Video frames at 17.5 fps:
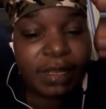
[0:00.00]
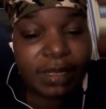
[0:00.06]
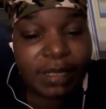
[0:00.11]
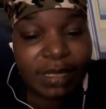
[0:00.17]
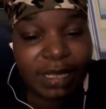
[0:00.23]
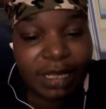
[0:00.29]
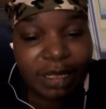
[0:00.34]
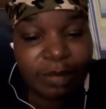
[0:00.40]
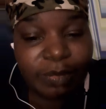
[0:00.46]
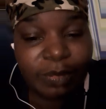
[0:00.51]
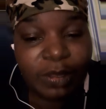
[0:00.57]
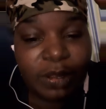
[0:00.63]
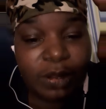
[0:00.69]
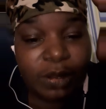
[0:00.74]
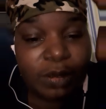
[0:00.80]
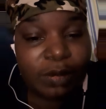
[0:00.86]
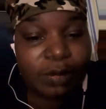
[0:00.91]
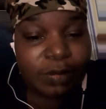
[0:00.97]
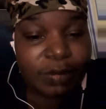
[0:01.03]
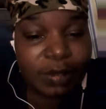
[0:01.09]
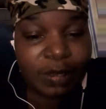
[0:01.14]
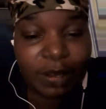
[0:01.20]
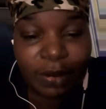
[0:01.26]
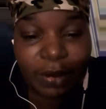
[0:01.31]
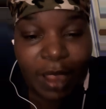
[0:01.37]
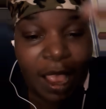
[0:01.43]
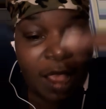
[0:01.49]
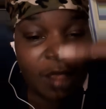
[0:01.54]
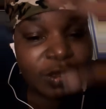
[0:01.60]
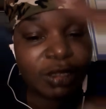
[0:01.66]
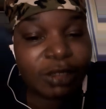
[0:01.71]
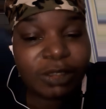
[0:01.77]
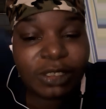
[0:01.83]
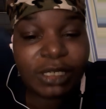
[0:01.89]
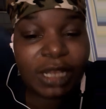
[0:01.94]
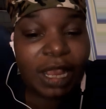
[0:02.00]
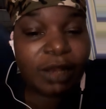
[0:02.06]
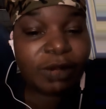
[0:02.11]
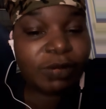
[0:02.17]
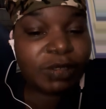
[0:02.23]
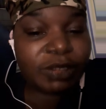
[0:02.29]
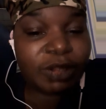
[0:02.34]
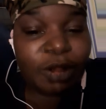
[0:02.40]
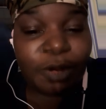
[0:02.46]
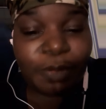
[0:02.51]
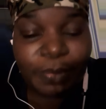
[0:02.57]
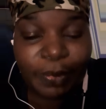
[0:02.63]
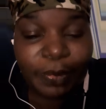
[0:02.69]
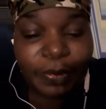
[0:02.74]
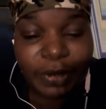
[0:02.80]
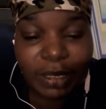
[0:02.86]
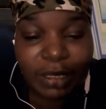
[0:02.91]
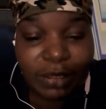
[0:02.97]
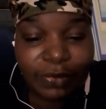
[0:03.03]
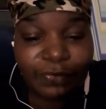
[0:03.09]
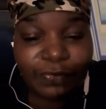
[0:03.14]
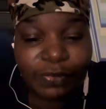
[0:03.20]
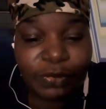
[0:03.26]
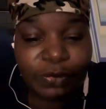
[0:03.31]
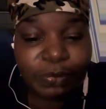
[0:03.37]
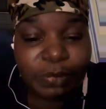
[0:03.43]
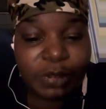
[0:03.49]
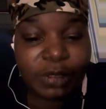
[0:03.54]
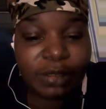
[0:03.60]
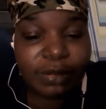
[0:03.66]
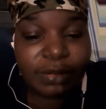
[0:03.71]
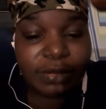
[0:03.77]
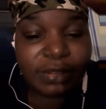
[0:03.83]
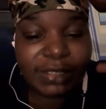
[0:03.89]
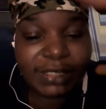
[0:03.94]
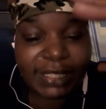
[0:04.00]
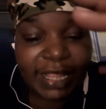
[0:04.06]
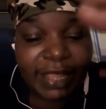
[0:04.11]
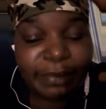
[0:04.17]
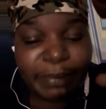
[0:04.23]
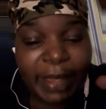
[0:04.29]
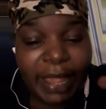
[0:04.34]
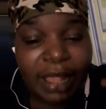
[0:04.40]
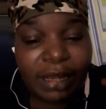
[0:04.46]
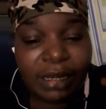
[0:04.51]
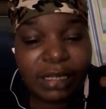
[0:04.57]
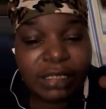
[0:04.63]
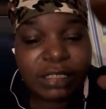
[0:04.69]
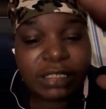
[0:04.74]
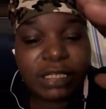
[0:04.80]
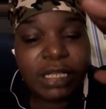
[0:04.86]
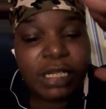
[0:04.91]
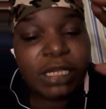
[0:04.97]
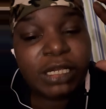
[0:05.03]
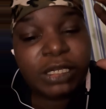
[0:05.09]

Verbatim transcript: Keep y'all, y'all, all your chakras on point. You feel me? Stay balanced.